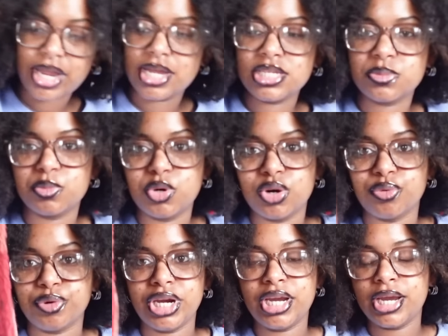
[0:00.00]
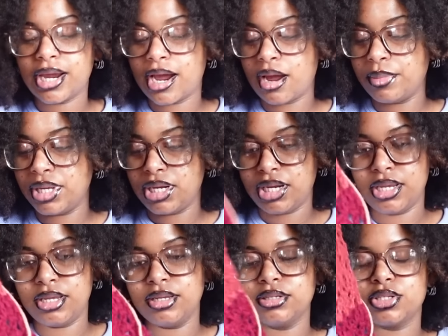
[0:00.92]
has more red coming
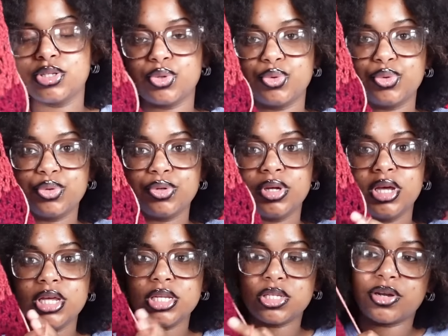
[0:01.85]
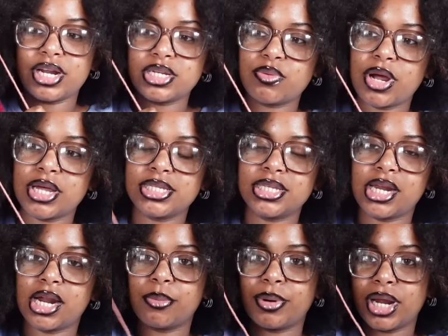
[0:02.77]
in soon, so that's why I said
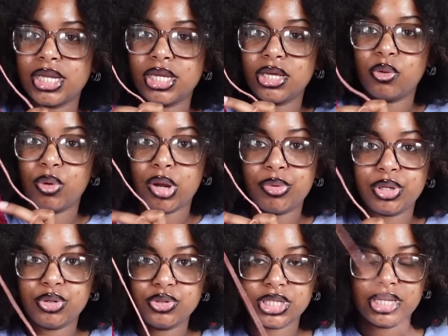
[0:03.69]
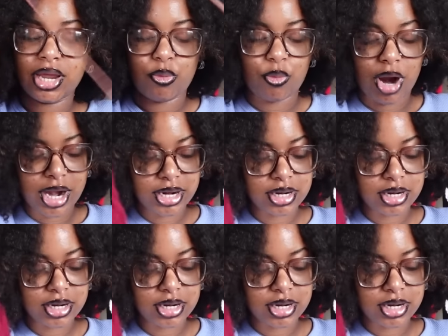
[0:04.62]
I could probably get away with using that wine